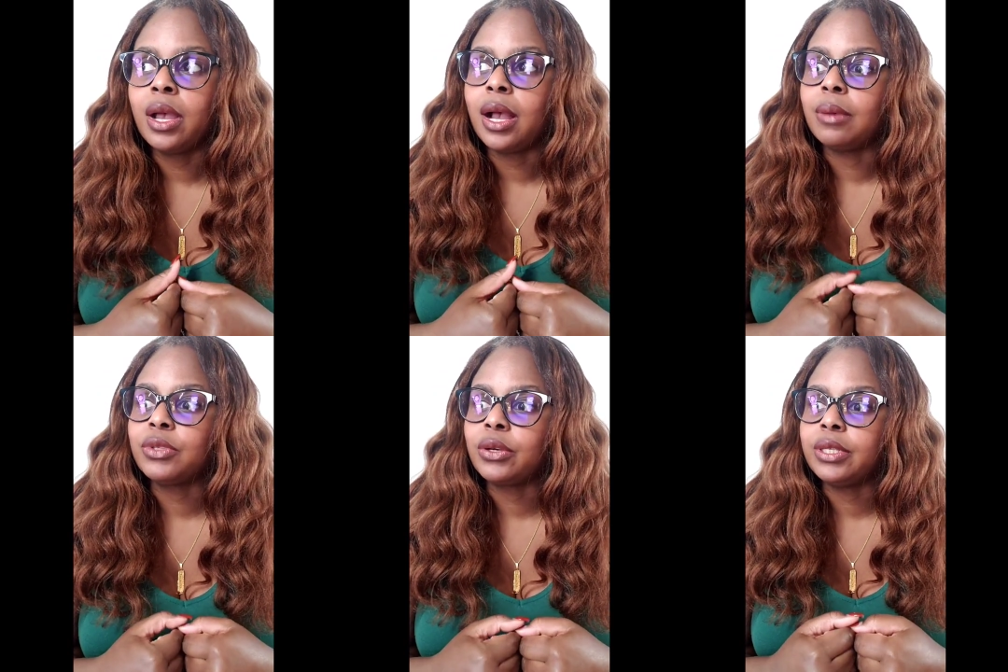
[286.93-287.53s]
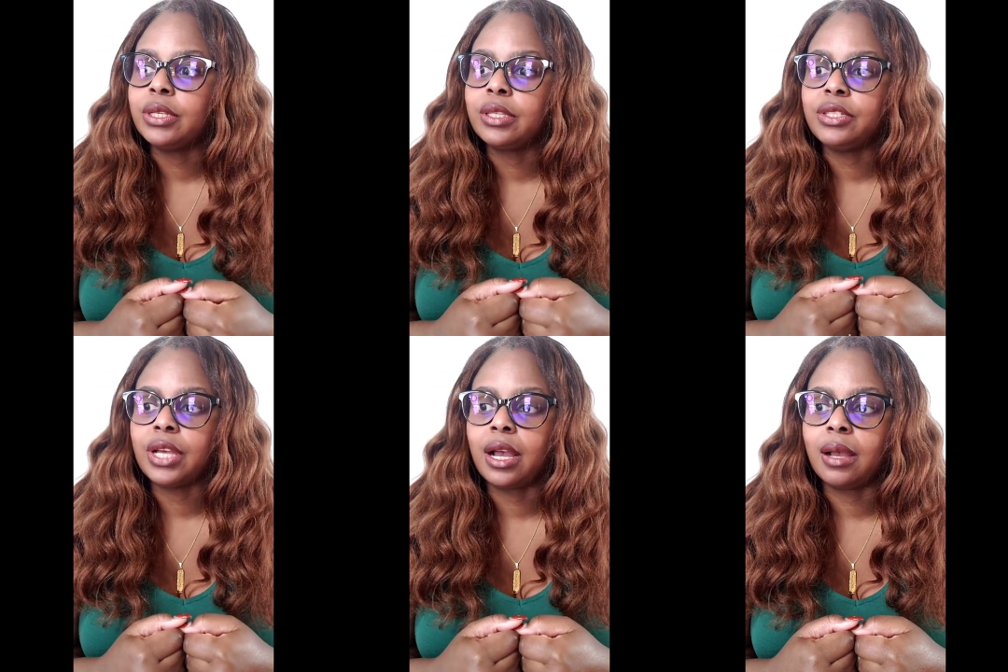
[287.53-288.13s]
Um, so I took the
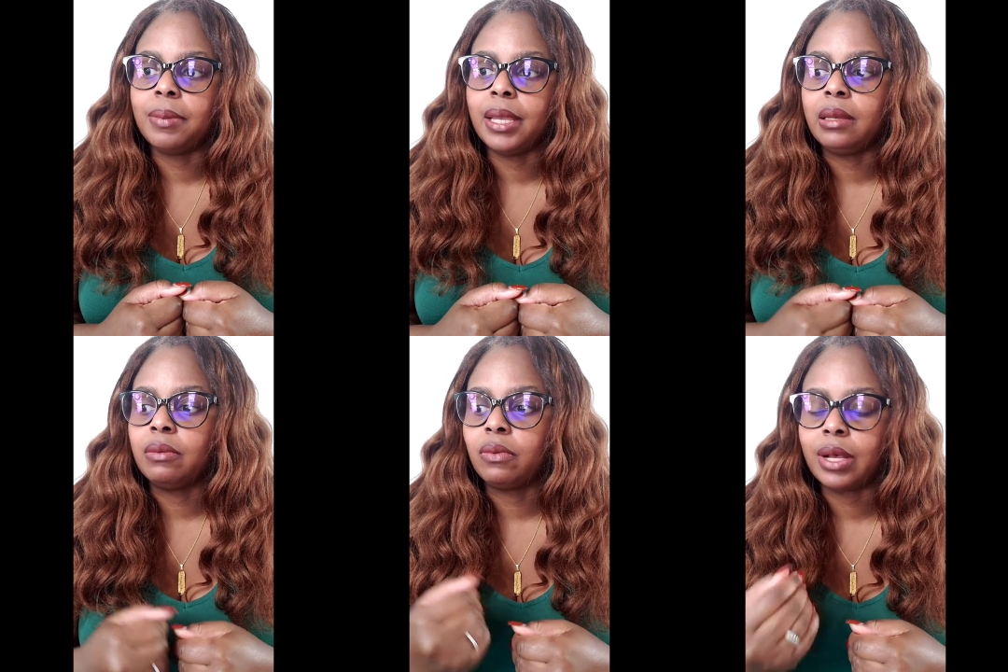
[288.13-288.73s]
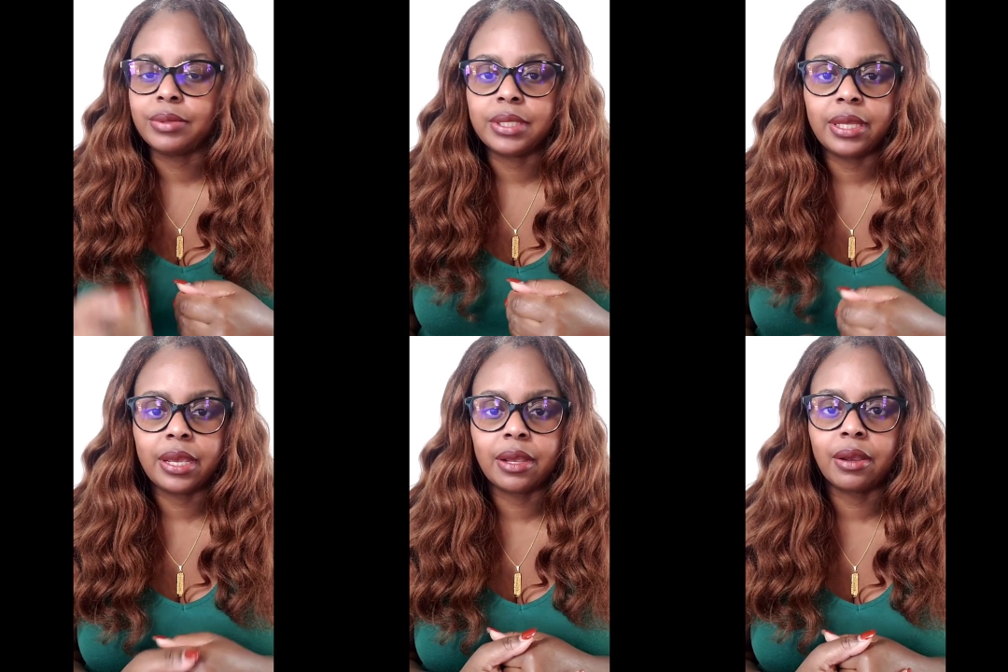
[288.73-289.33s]
job, and while I was
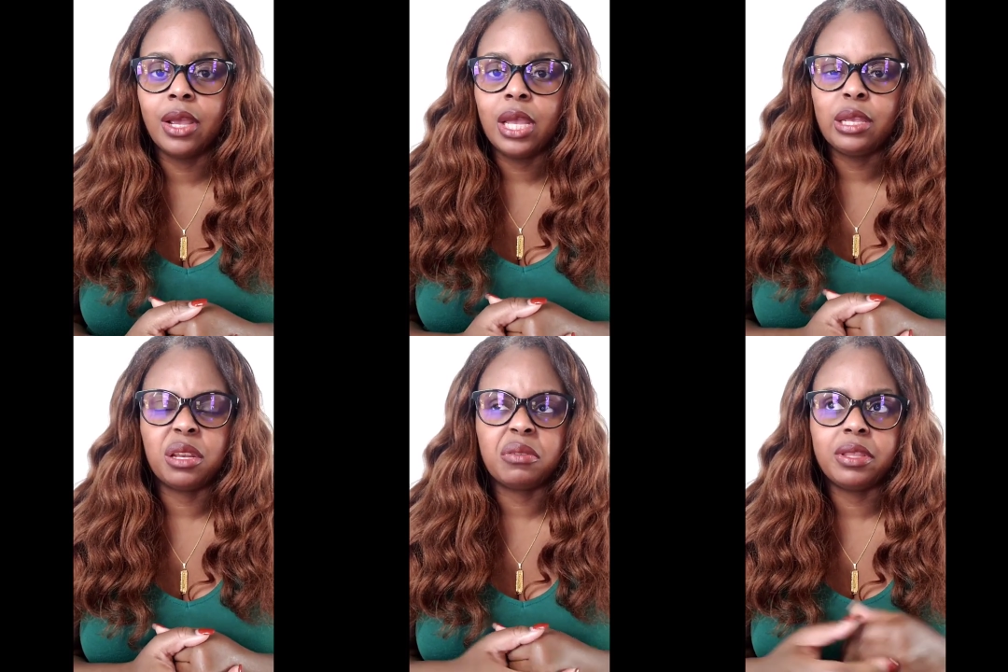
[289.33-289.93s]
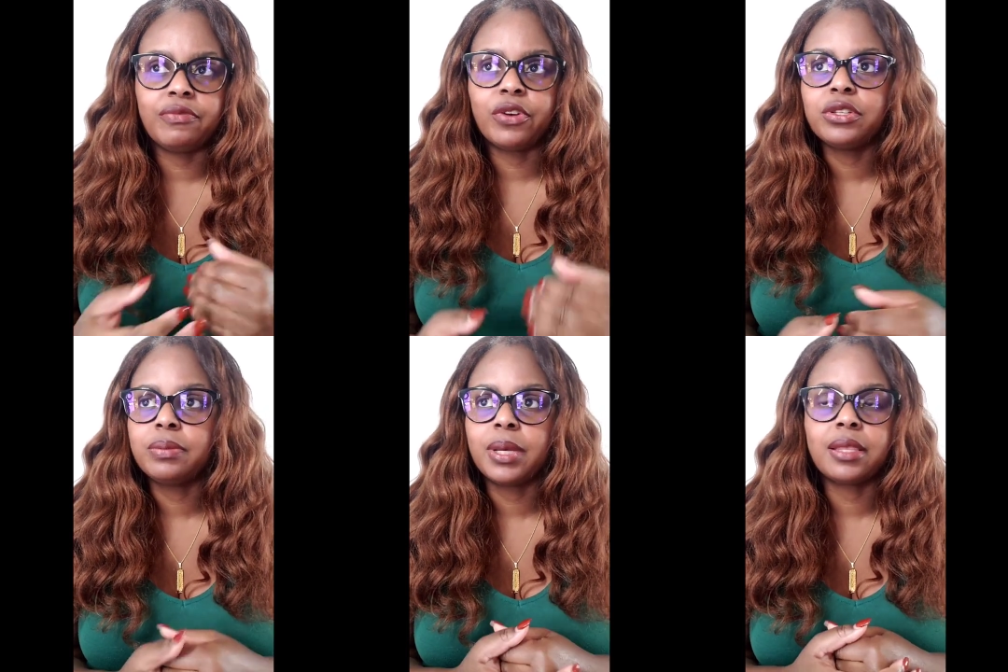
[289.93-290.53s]
there, you know, in the
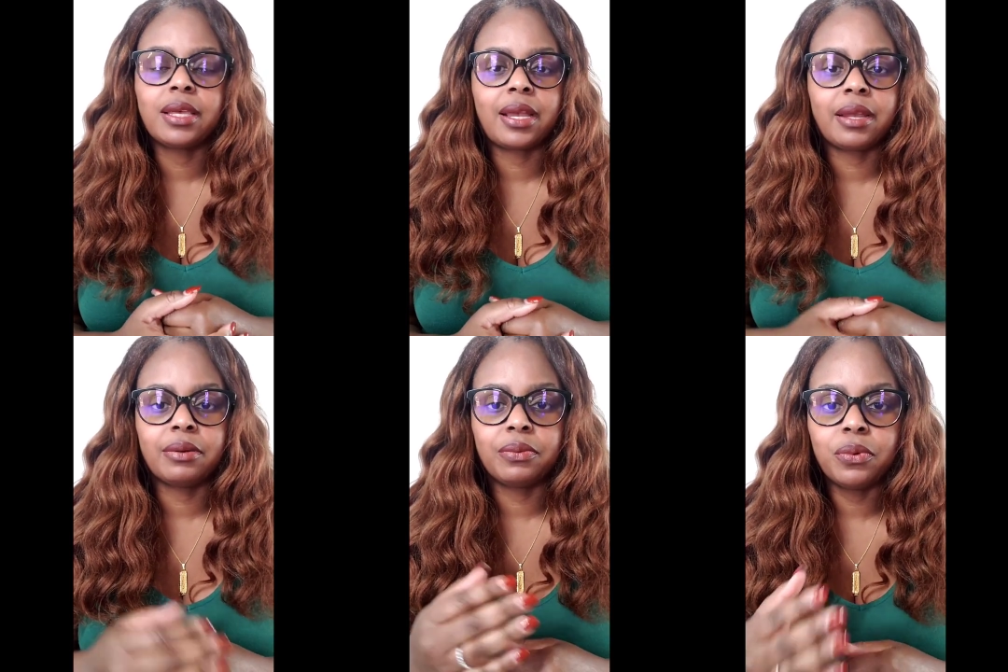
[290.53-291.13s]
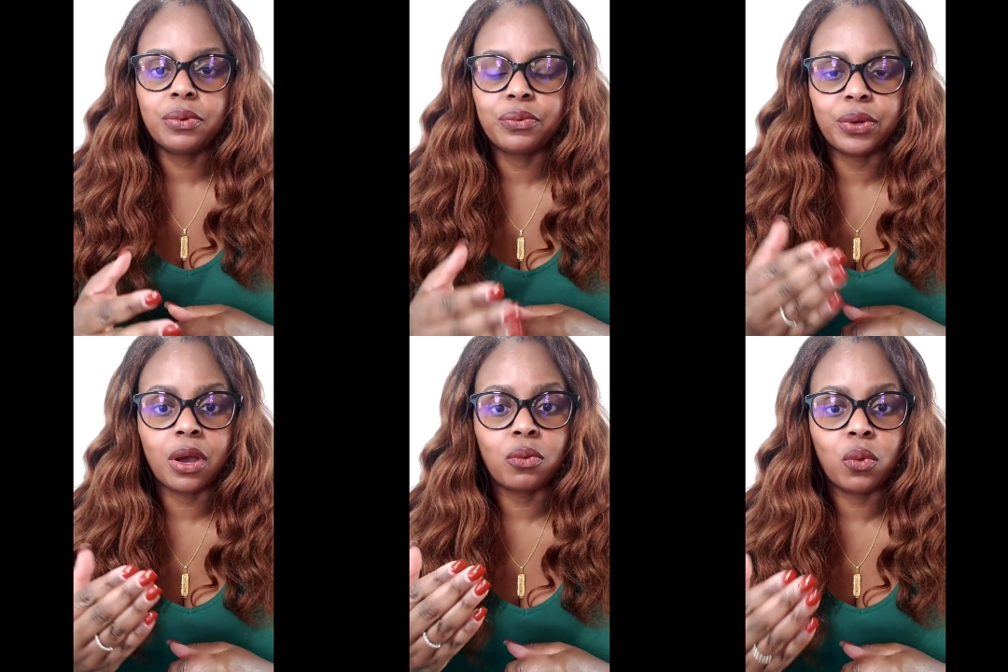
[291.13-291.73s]
first month, I got
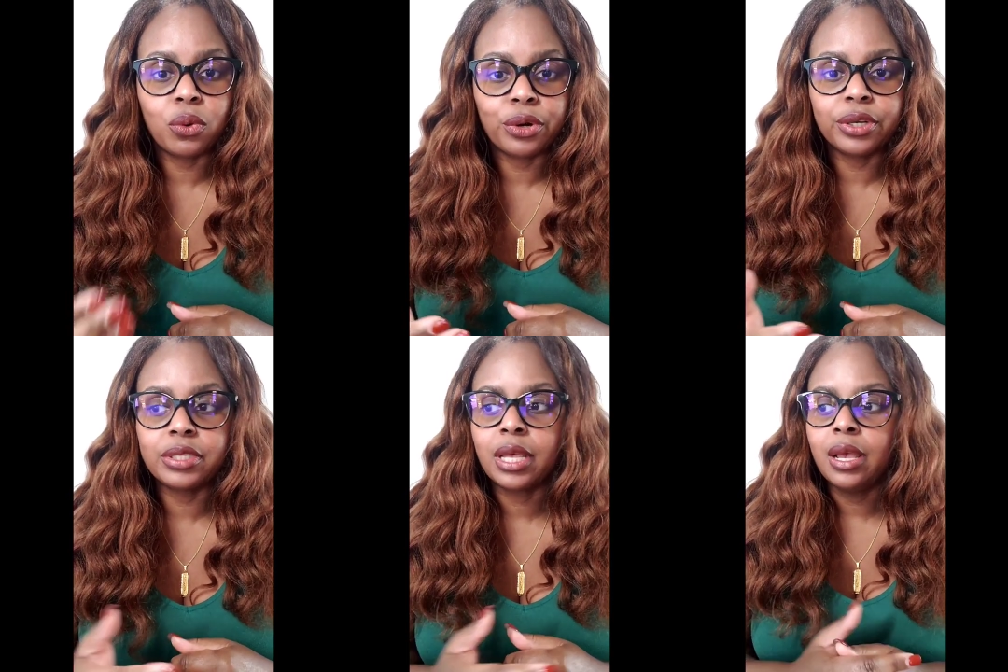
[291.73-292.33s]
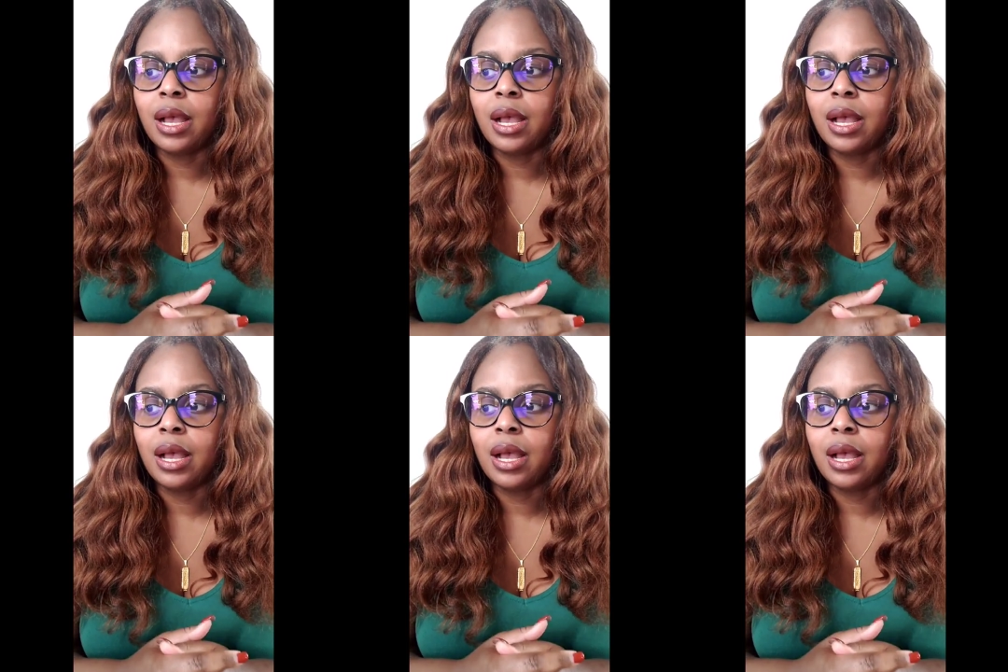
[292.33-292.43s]
awards.